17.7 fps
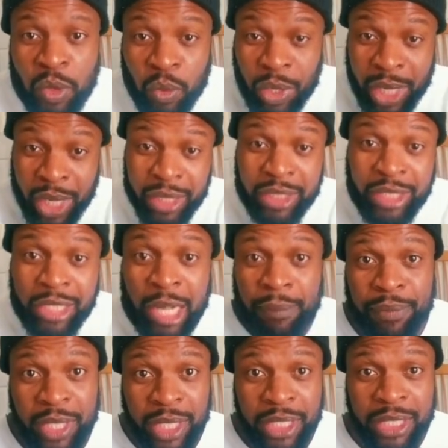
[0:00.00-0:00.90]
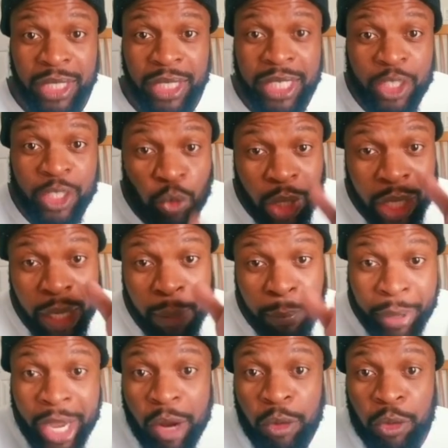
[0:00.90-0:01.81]
We gotta stop that shit because we're gonna
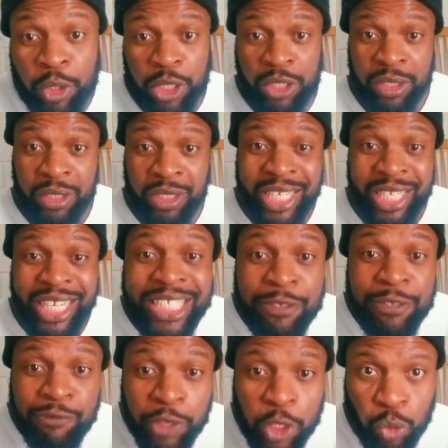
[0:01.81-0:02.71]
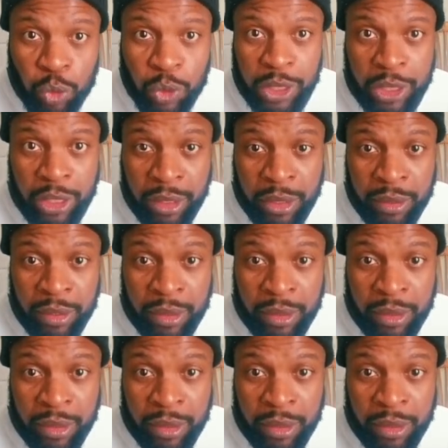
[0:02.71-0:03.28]
perish individually.